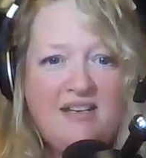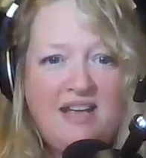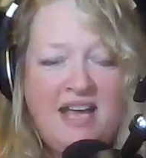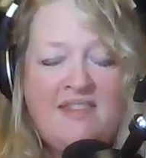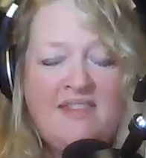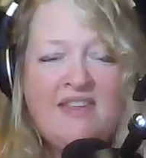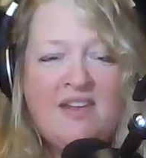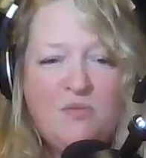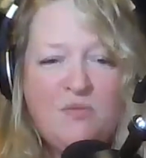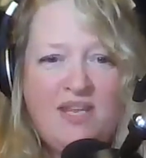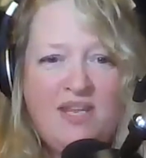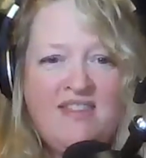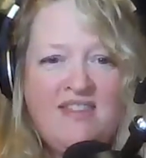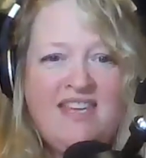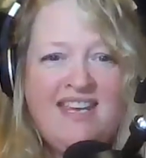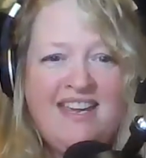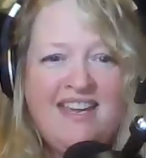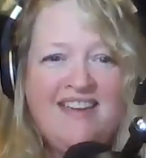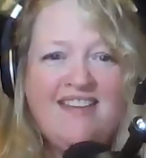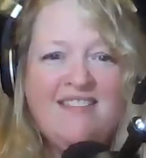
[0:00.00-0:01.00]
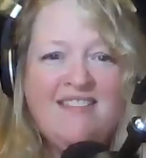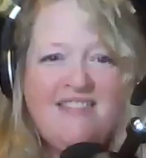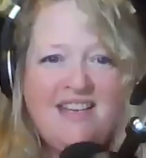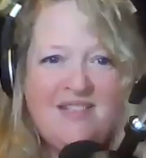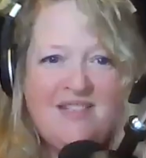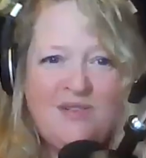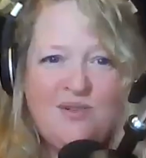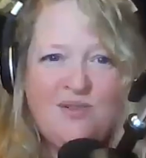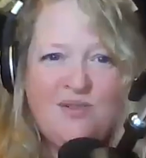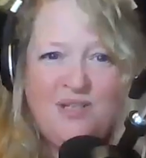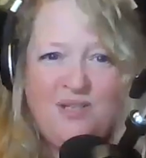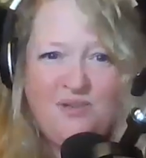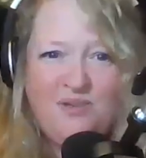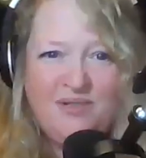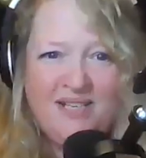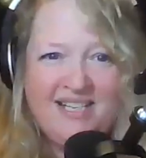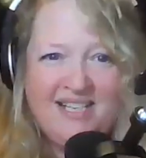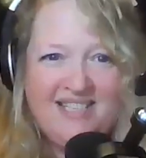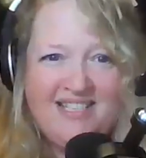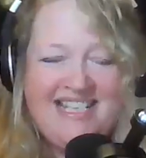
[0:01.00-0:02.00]
and then we think that's our to do
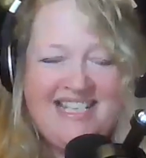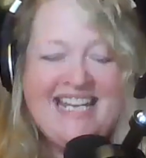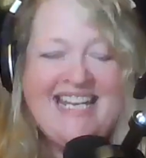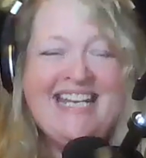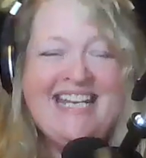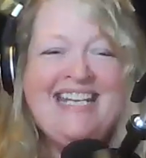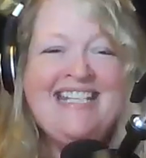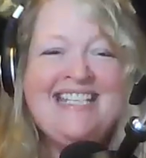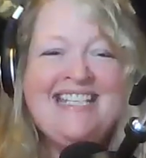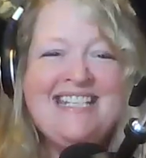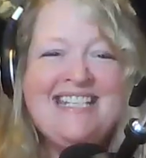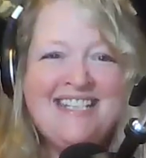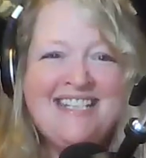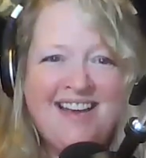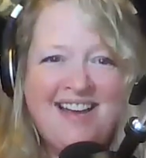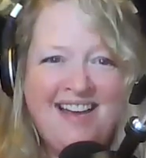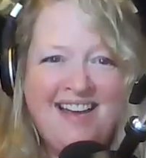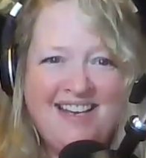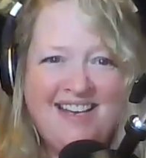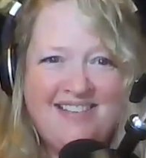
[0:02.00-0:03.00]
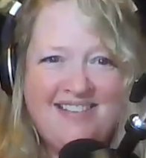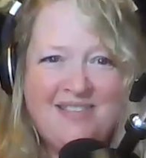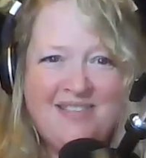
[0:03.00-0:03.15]
list, and it is not.